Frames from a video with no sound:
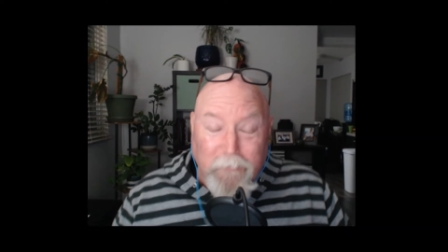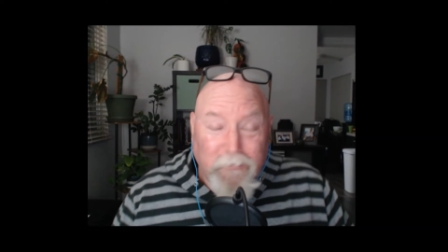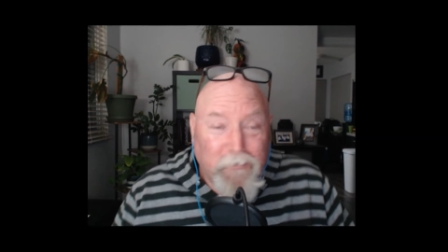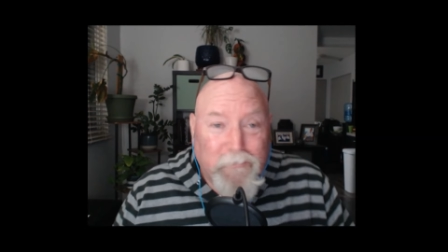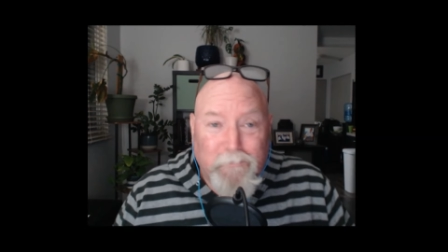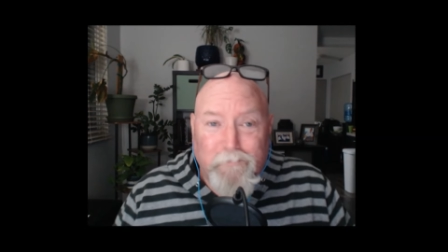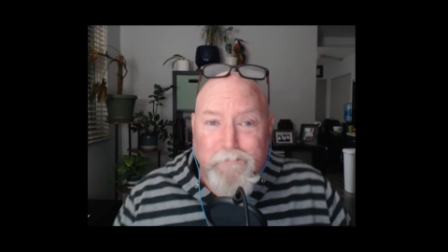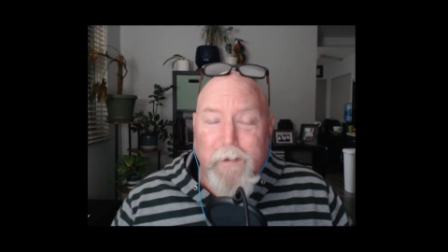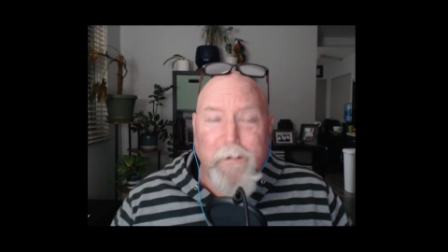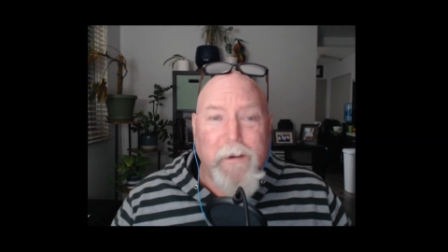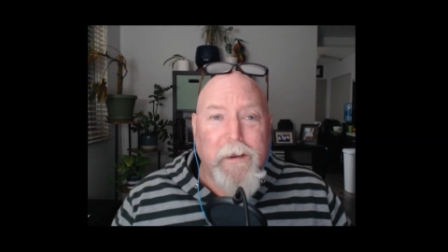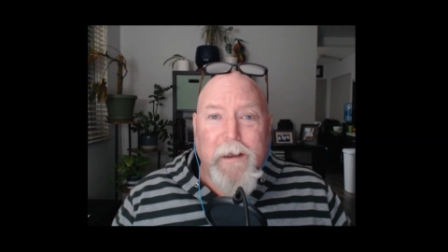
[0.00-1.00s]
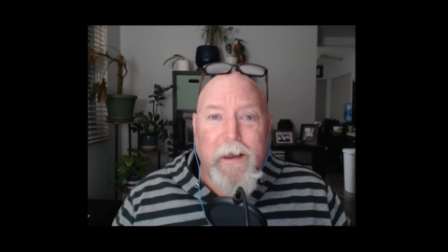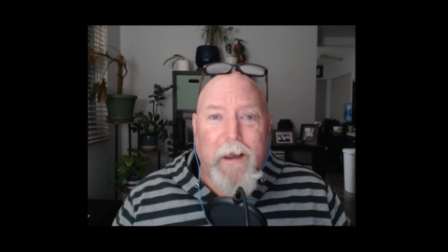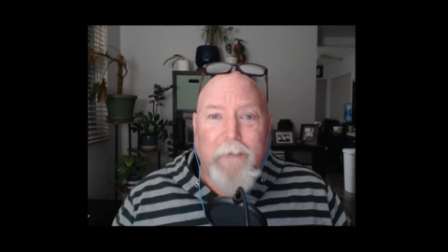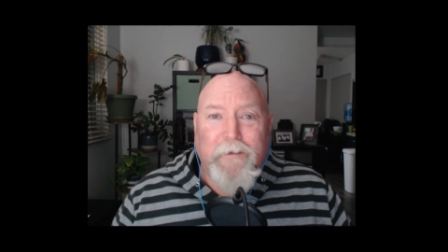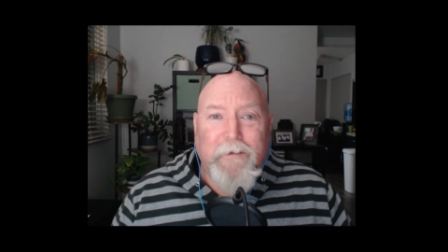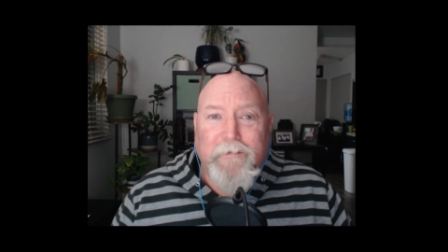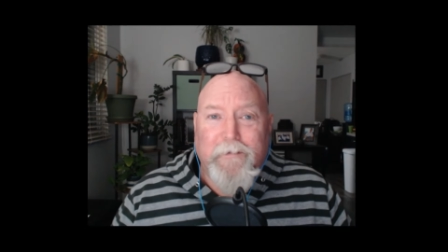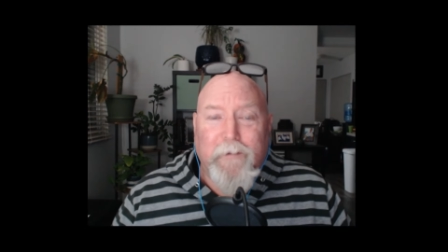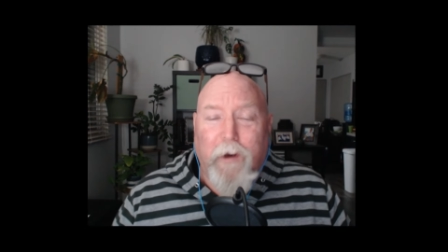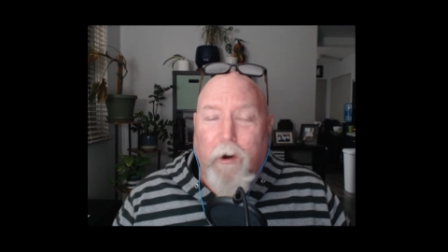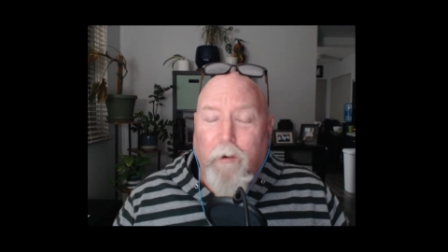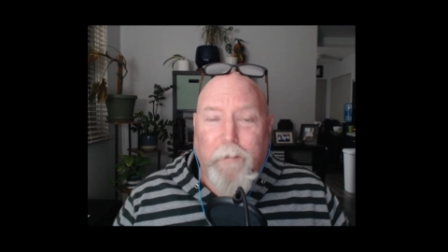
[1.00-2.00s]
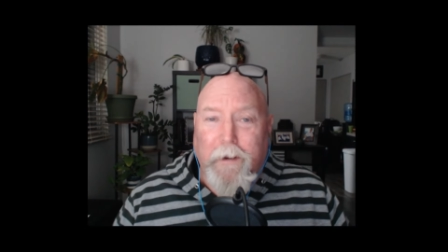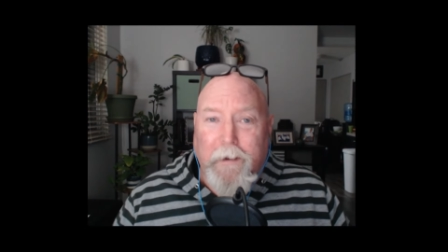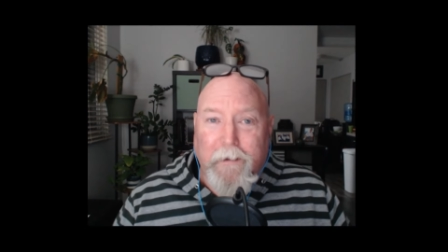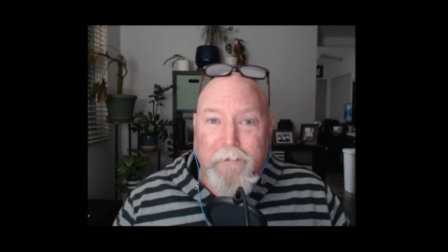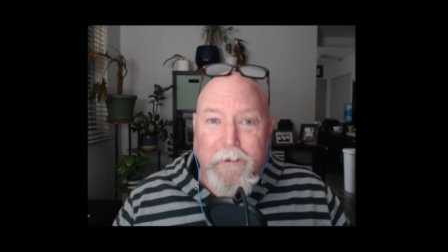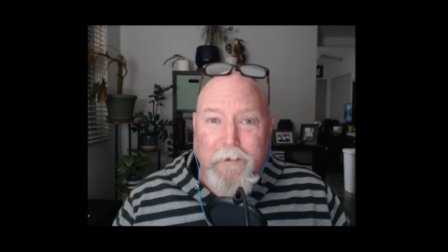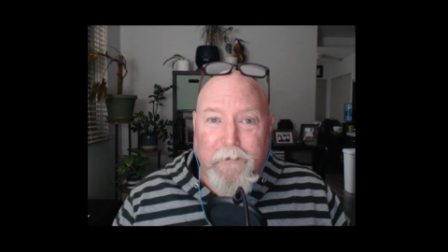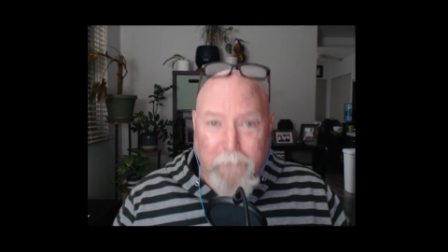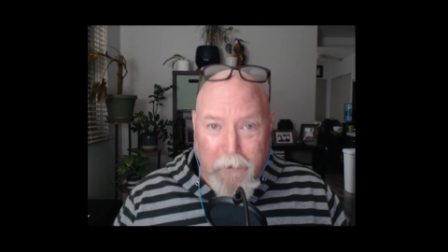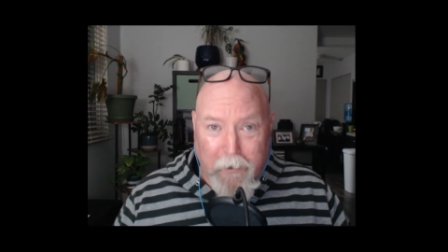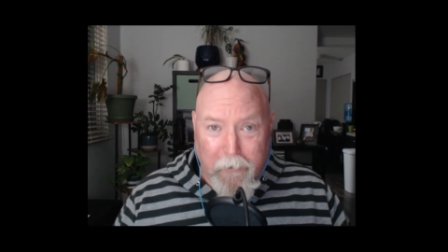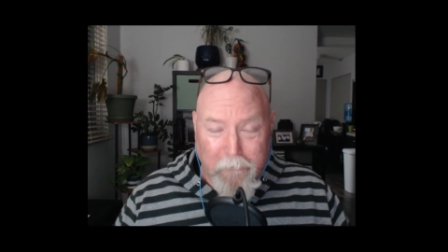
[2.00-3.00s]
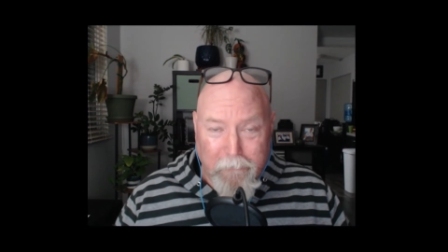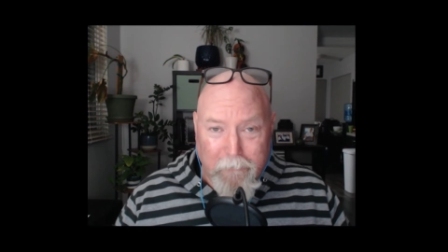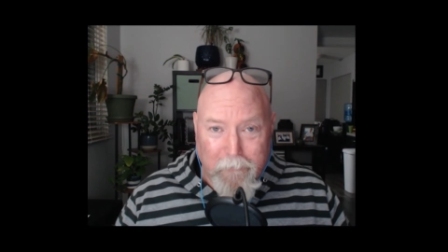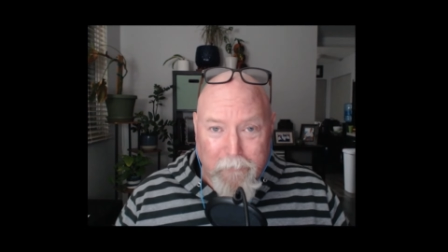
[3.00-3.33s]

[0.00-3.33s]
I'm just, I'm just hoping that you're there.